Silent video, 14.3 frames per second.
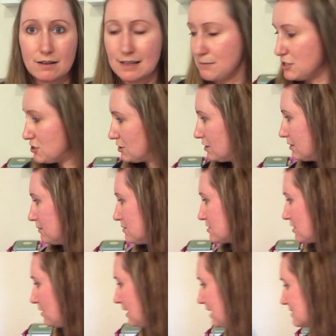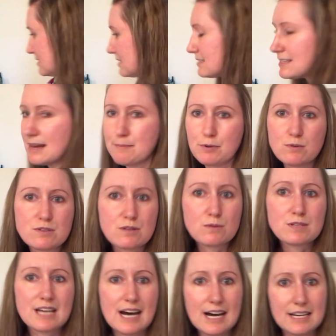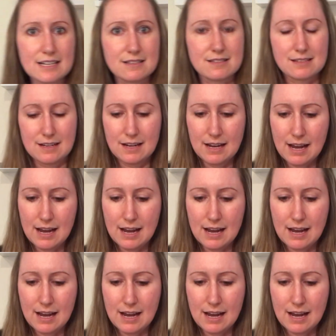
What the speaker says: let me show you. So as an example, sultanas.